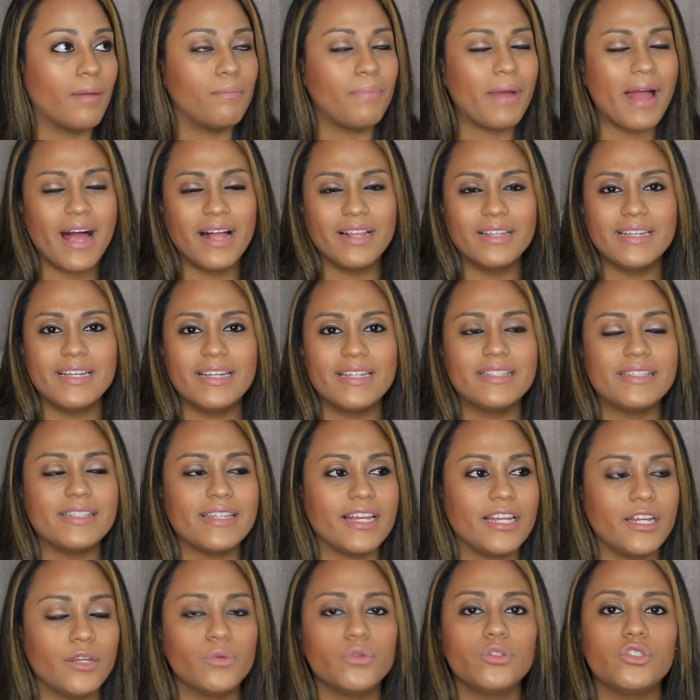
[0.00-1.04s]
balanced,
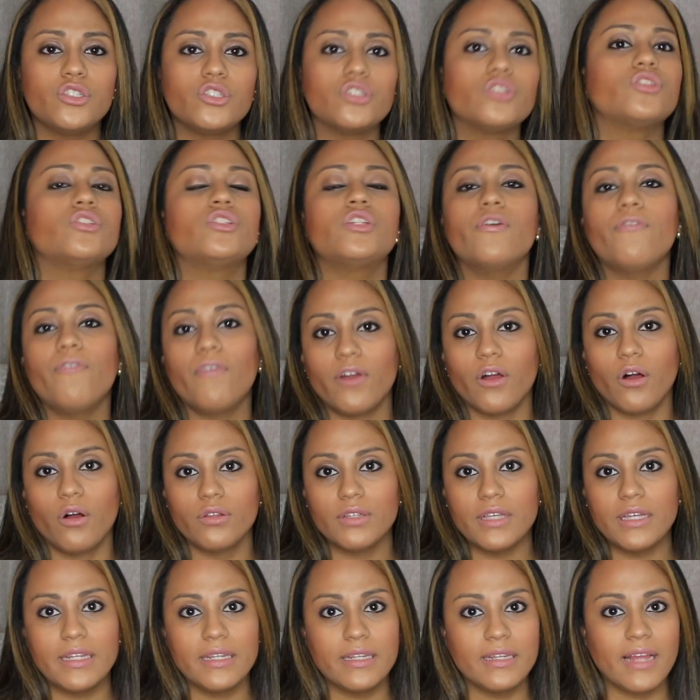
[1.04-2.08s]
and it was just
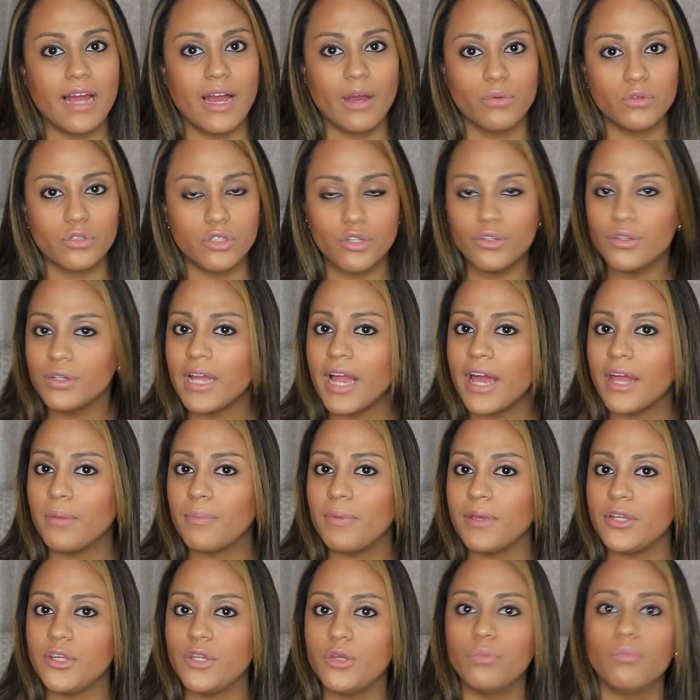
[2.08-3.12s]
difficult, and I was learning how to
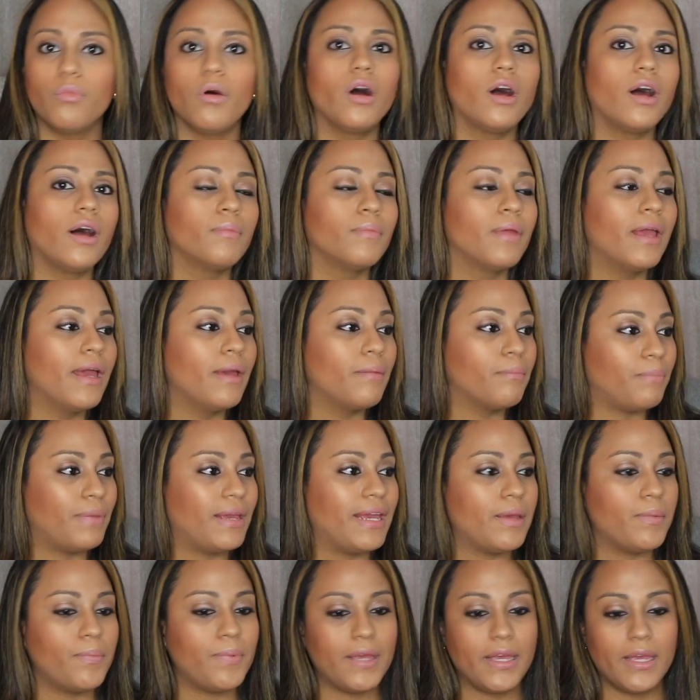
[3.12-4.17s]
be a new mom,
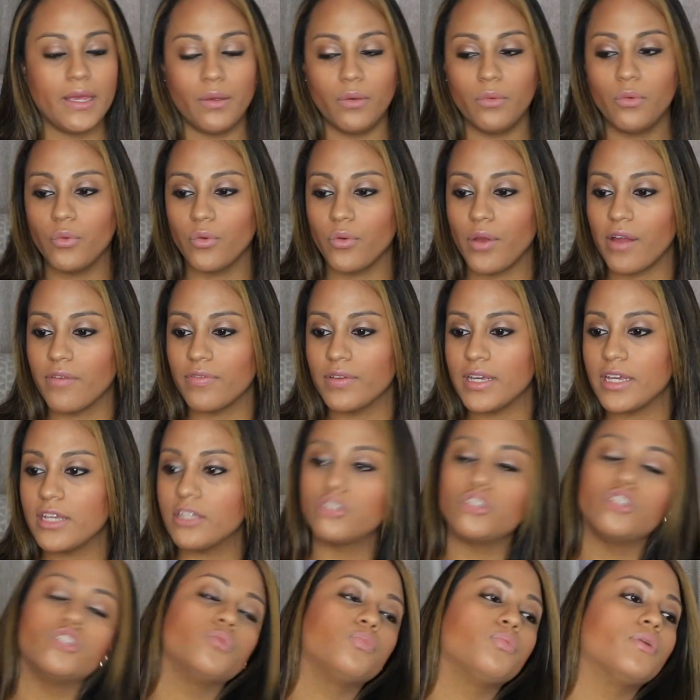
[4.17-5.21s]
baby, we were having
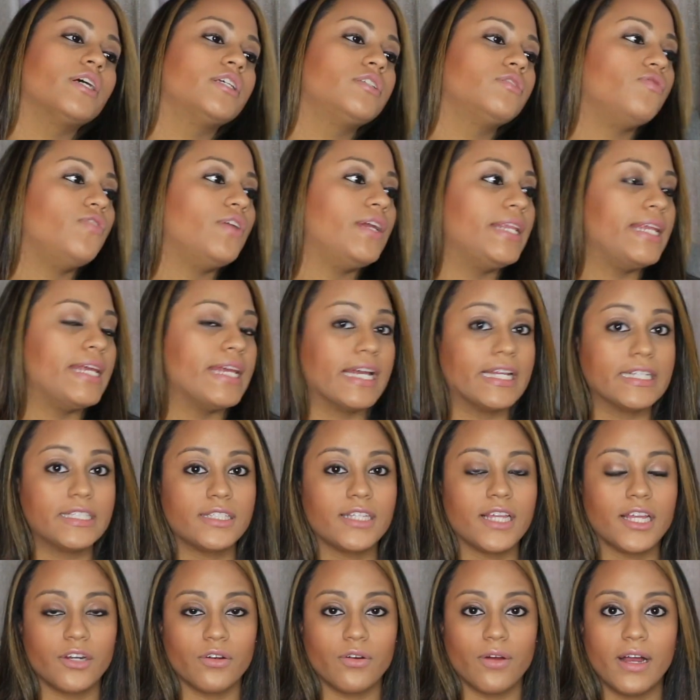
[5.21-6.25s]
issues breastfeeding,
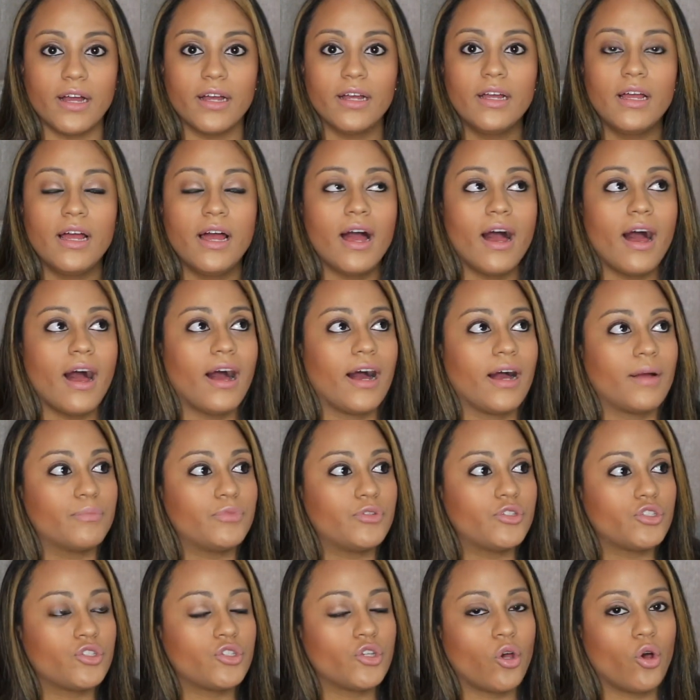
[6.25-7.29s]
etc.
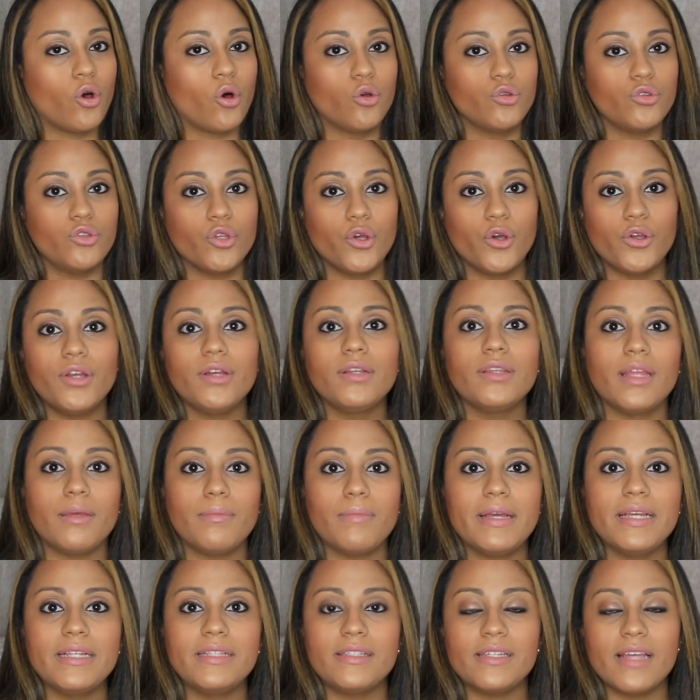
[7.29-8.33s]
So know your
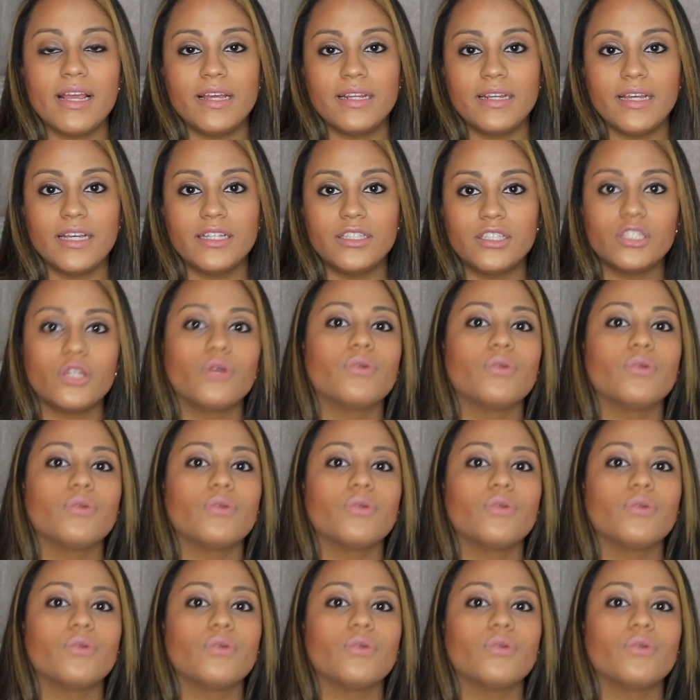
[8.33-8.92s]
limits, and it's